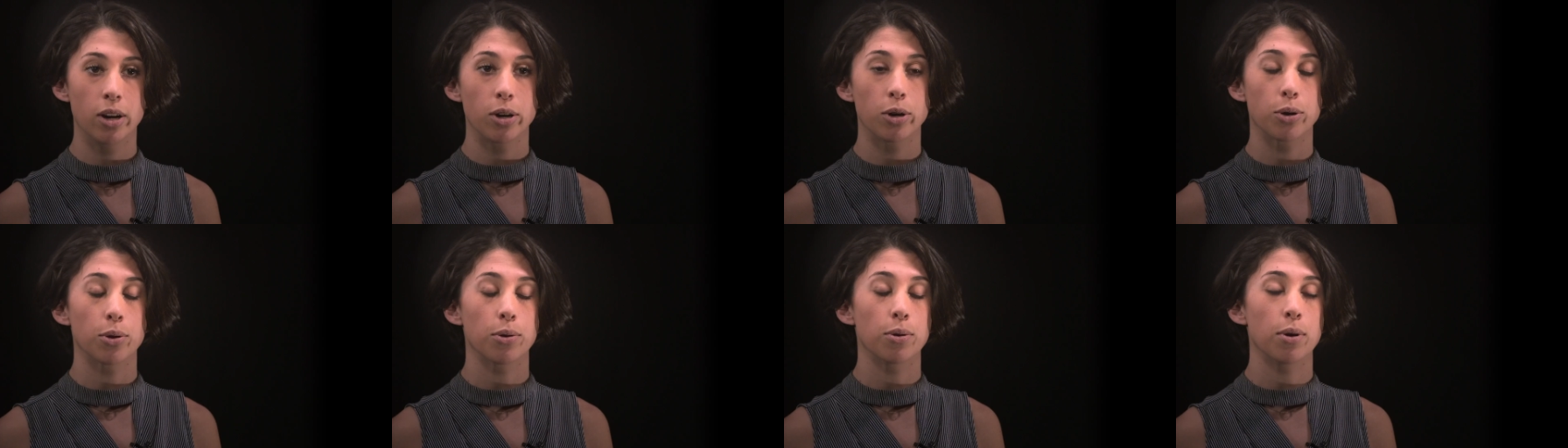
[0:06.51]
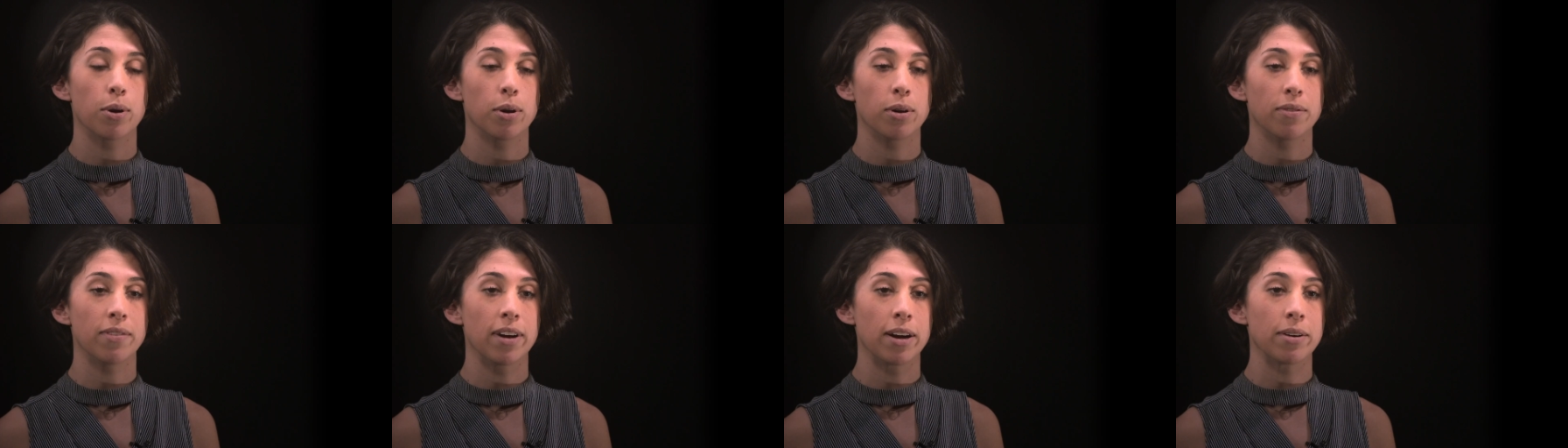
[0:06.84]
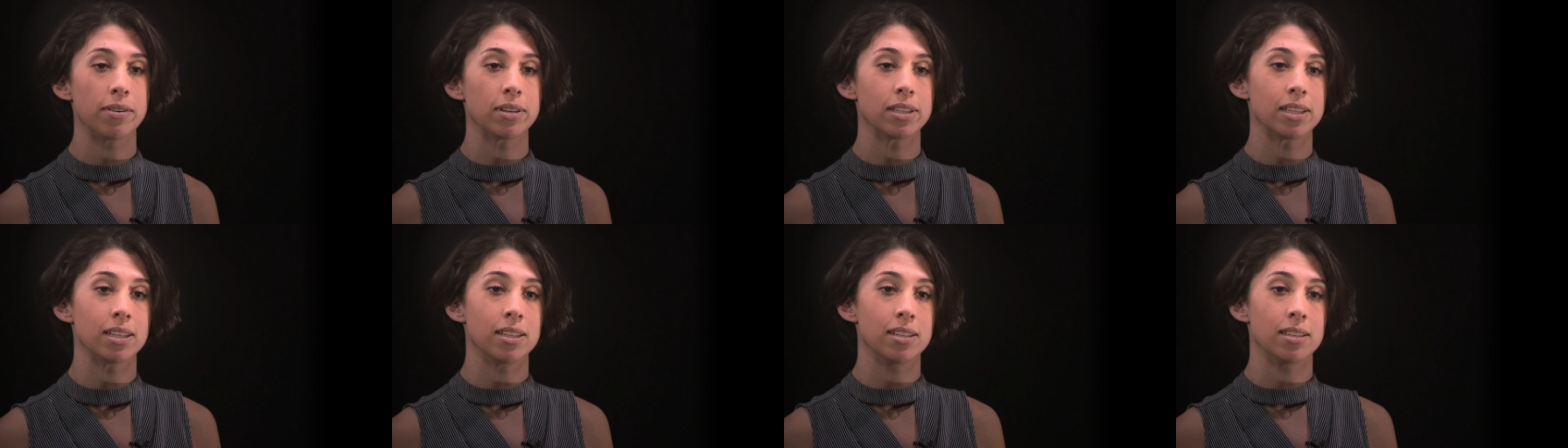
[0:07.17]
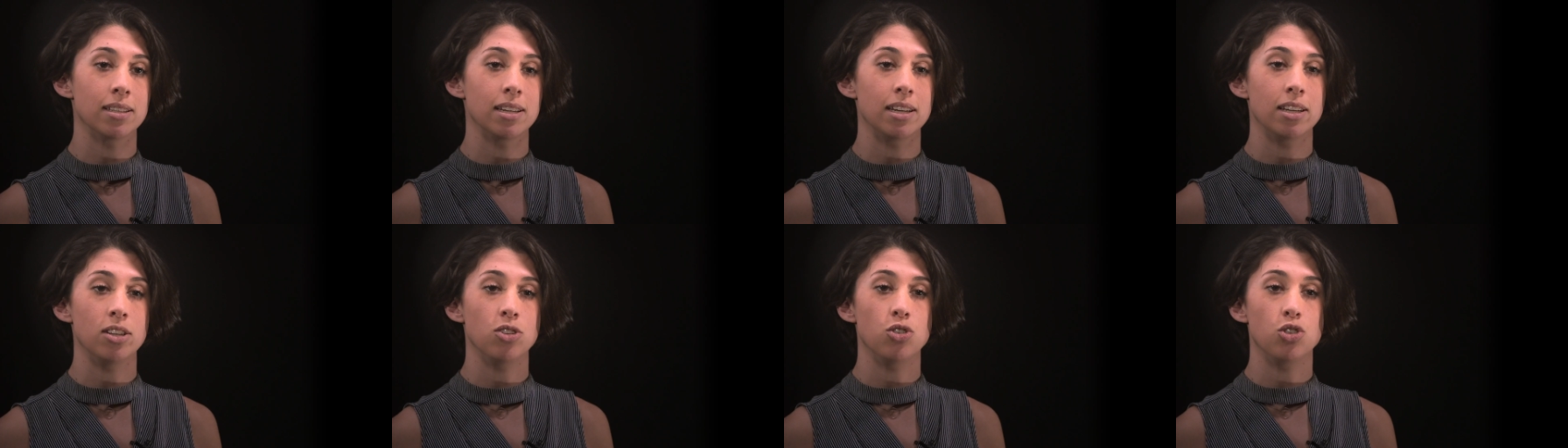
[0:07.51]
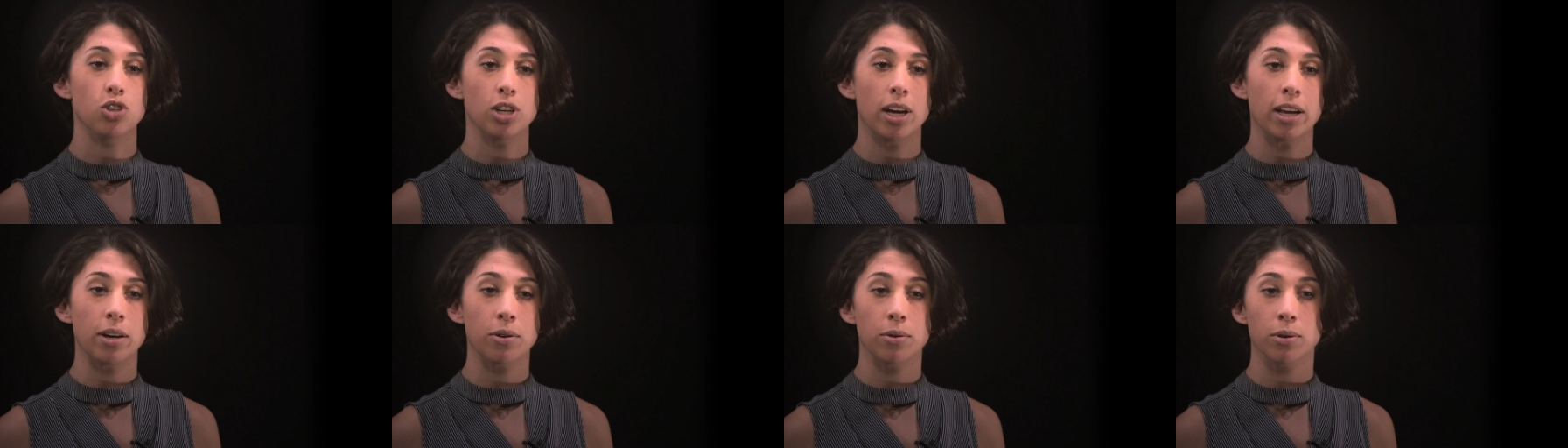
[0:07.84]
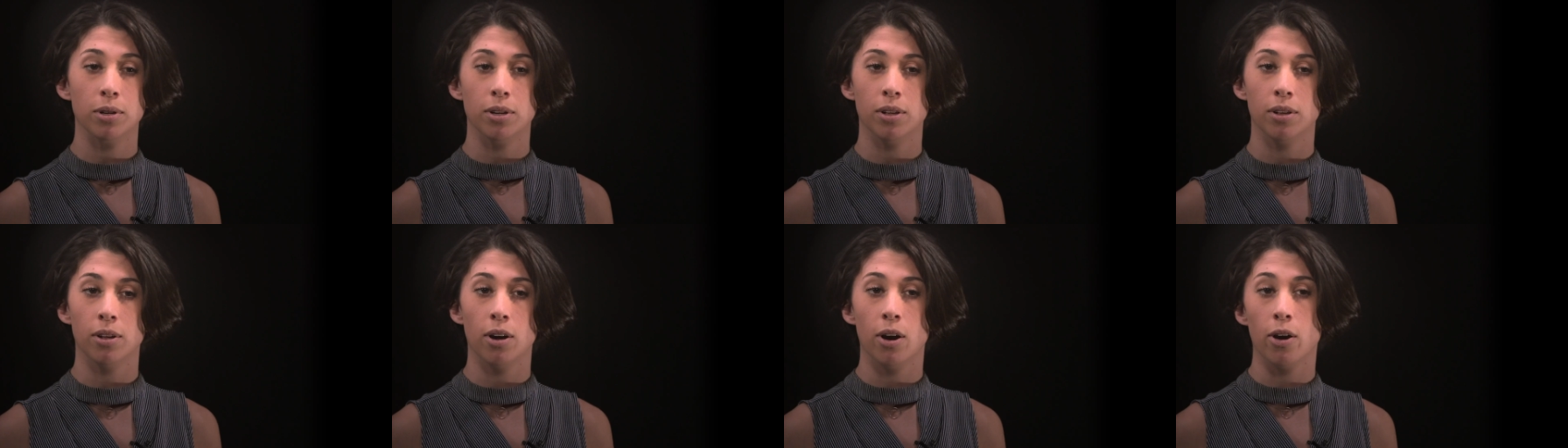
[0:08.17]
Coronaviruses in
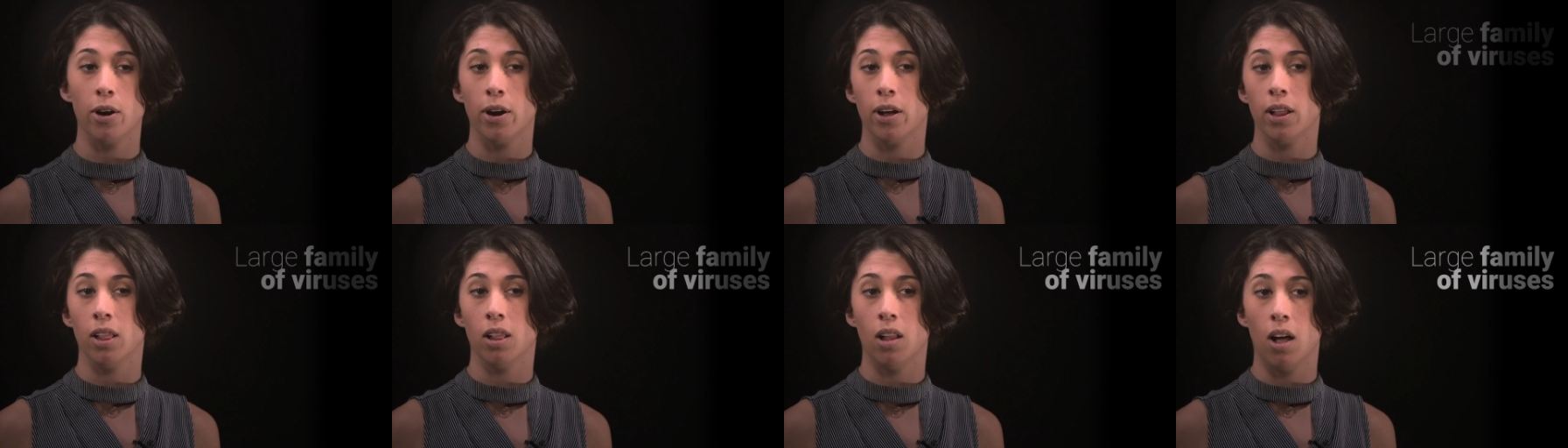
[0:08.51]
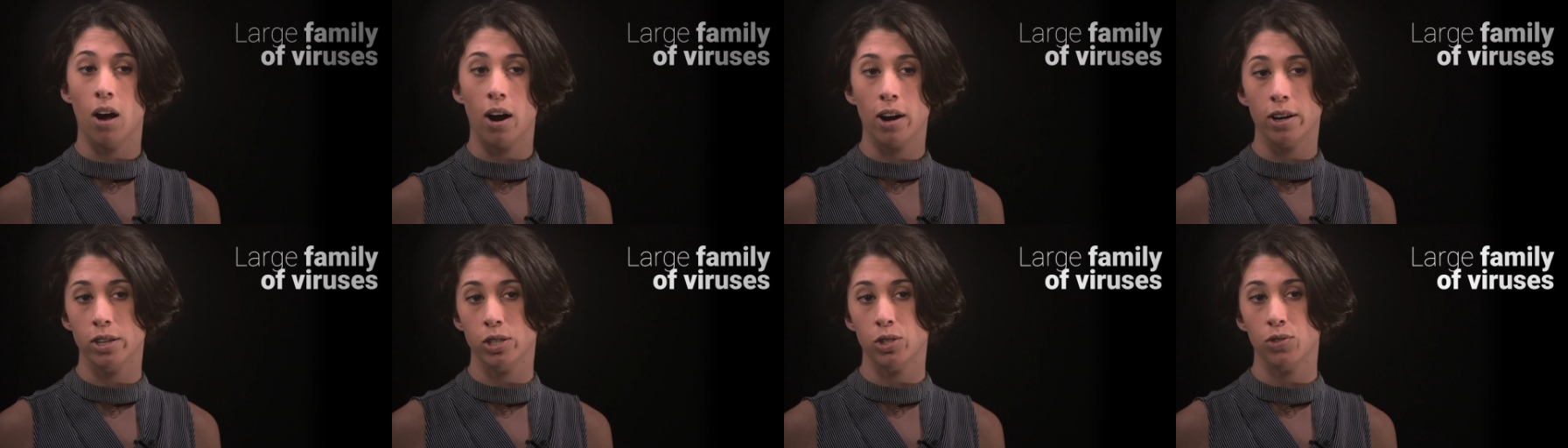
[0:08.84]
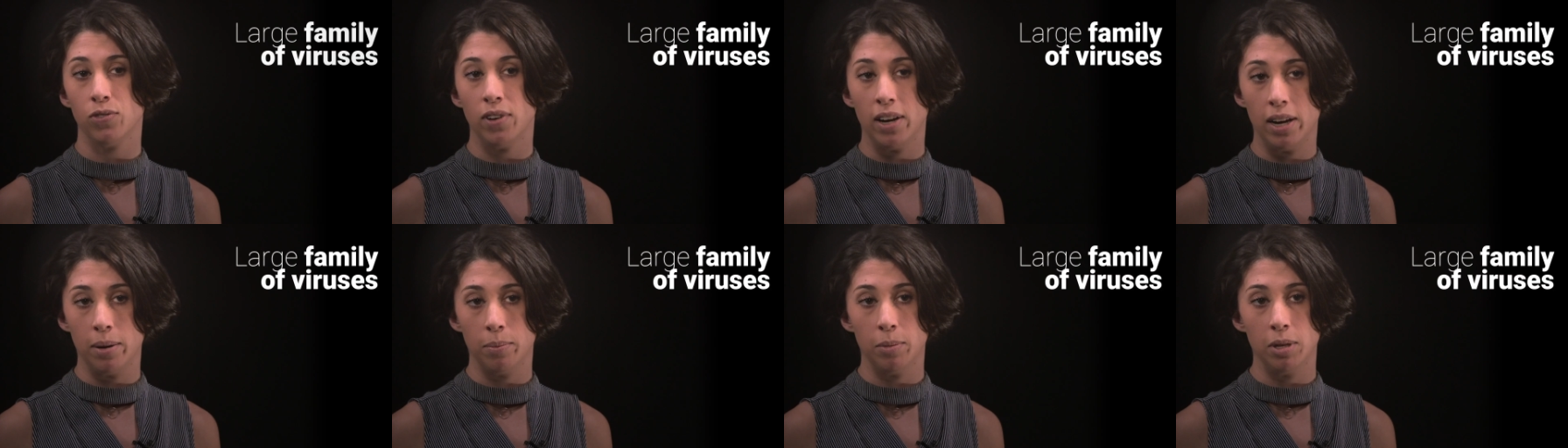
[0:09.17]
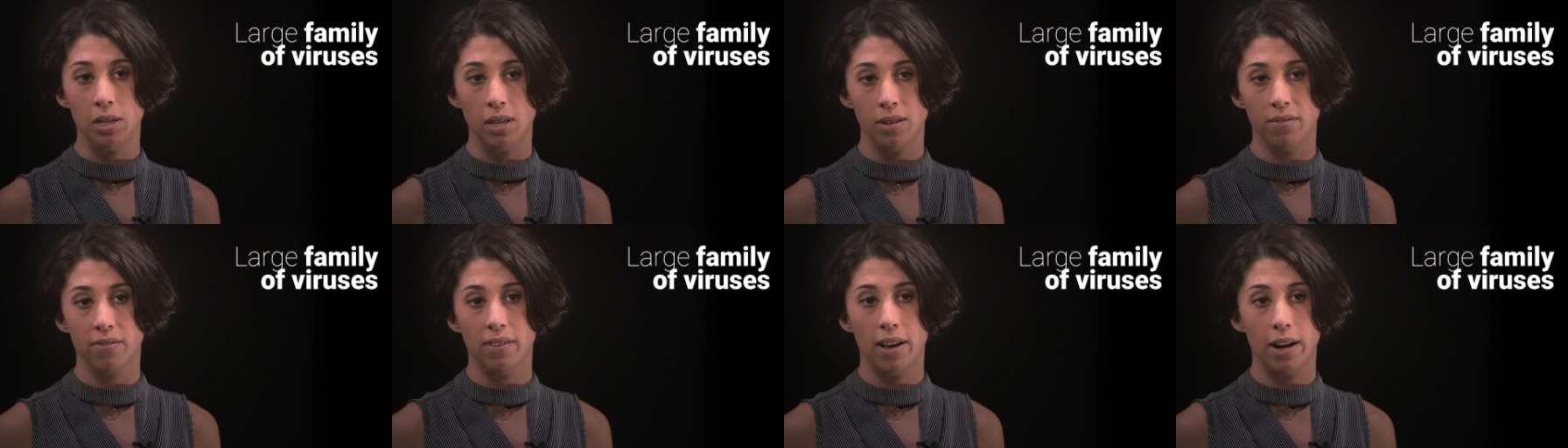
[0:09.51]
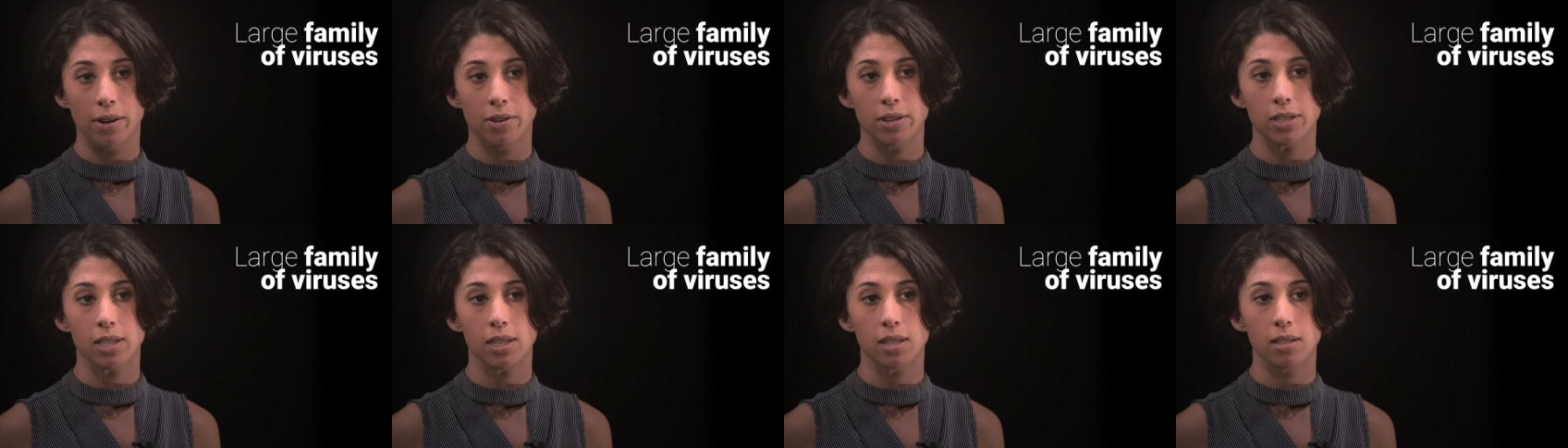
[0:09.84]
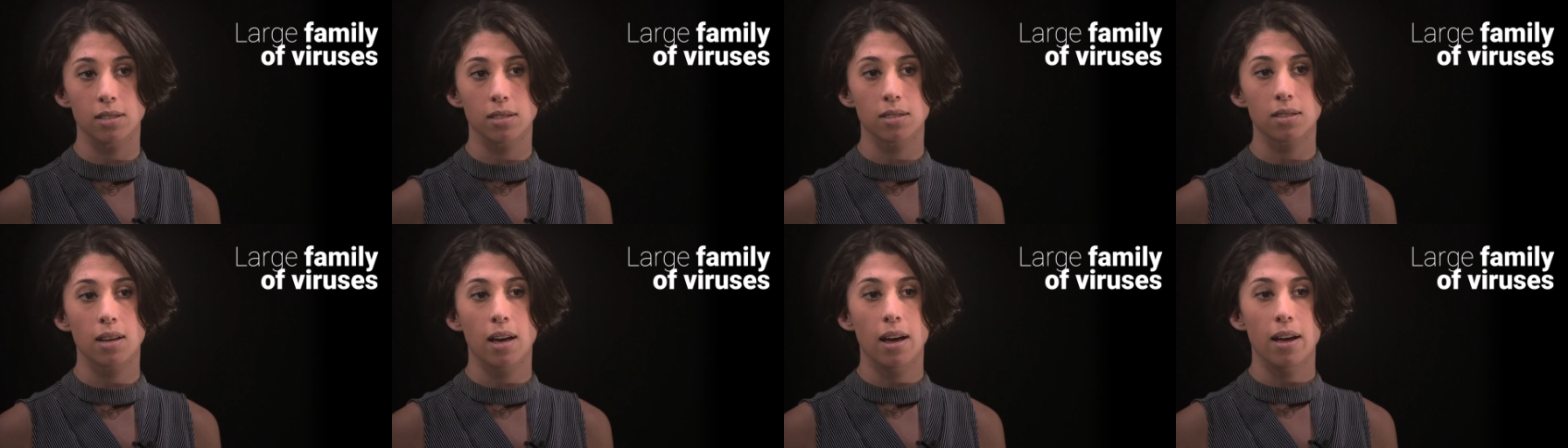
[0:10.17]
general are a large family of
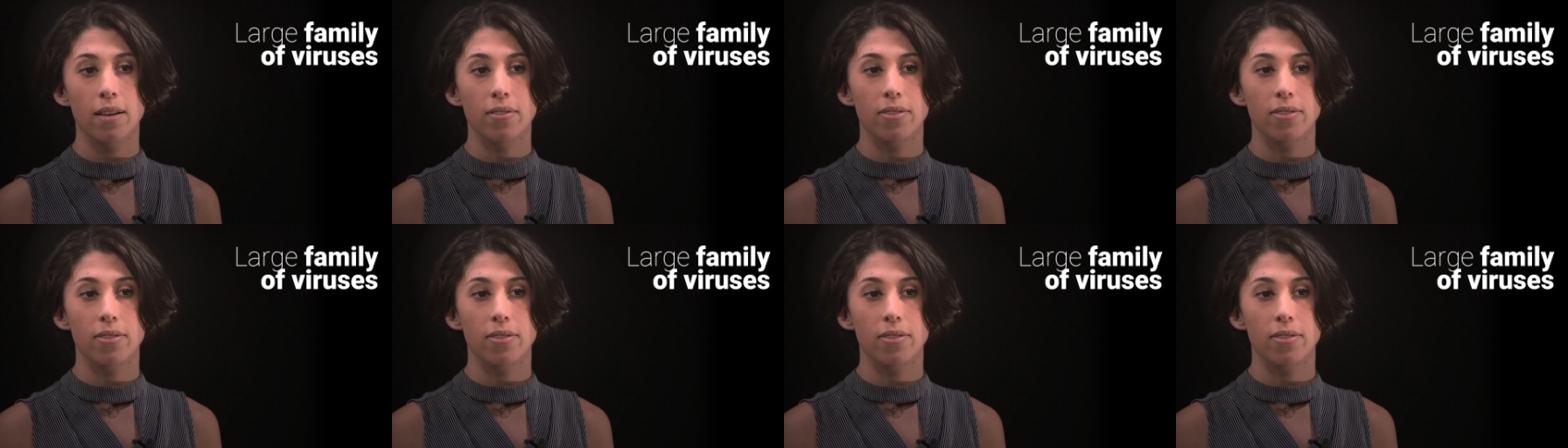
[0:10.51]
viruses